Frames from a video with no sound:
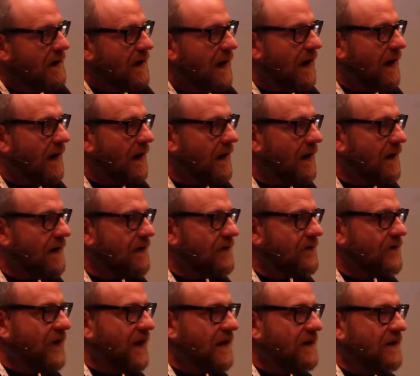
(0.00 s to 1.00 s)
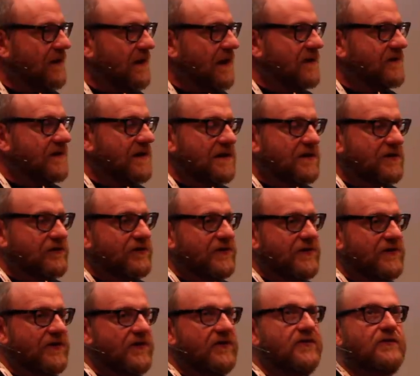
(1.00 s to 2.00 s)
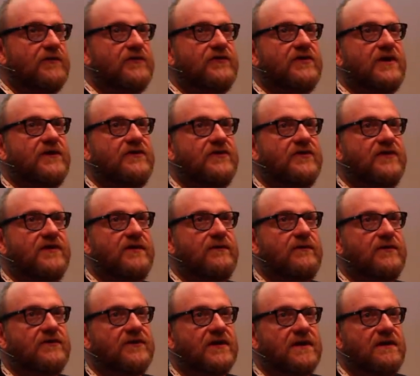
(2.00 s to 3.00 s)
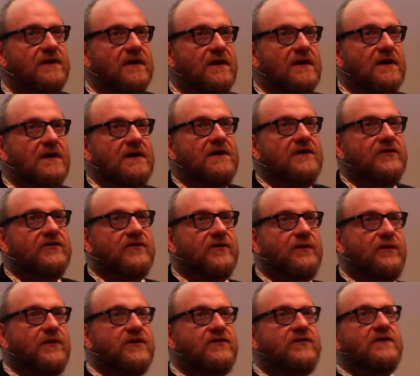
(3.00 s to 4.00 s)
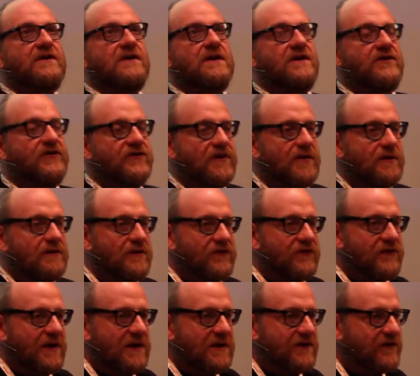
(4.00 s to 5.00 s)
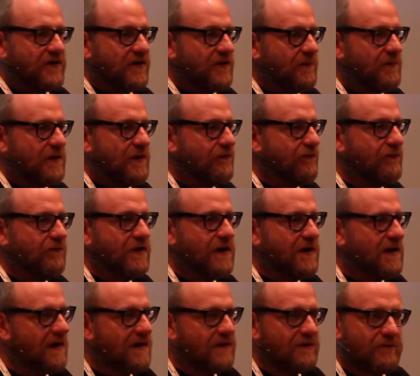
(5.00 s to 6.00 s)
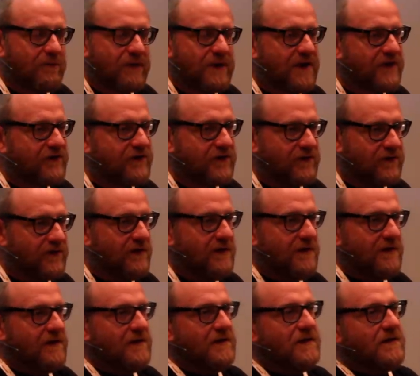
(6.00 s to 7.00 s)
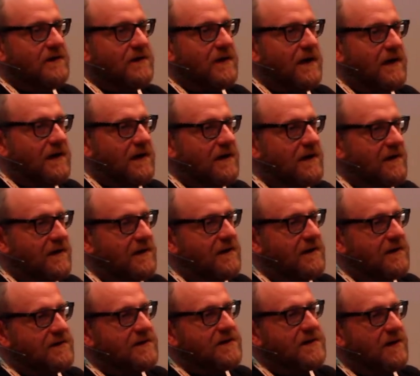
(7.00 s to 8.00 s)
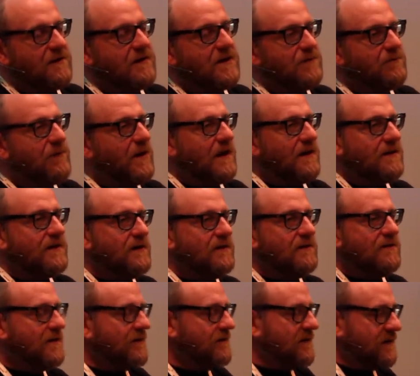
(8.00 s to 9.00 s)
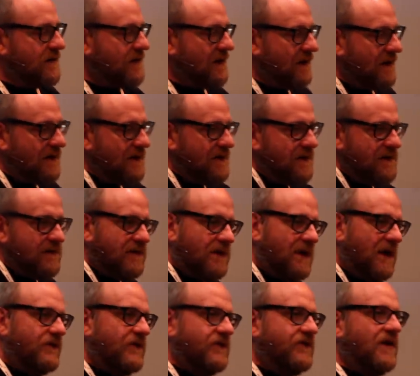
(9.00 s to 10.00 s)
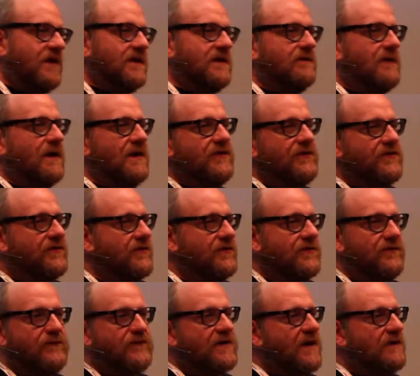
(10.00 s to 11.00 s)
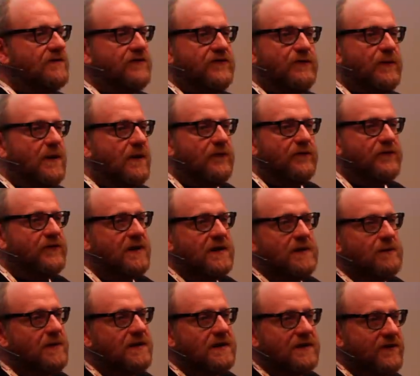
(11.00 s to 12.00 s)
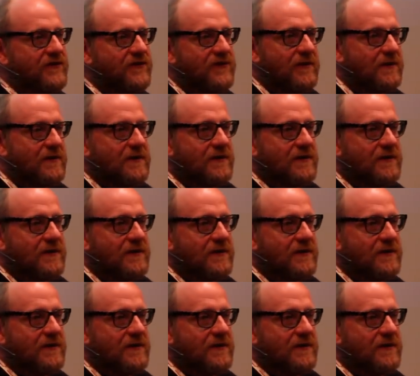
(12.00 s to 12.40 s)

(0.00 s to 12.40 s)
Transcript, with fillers: uh, then it increases your sensitivity sufficiently so as it's going to be really unpleasant uh, going back. You can, you know, you can have attenuations of 10, 12 dBs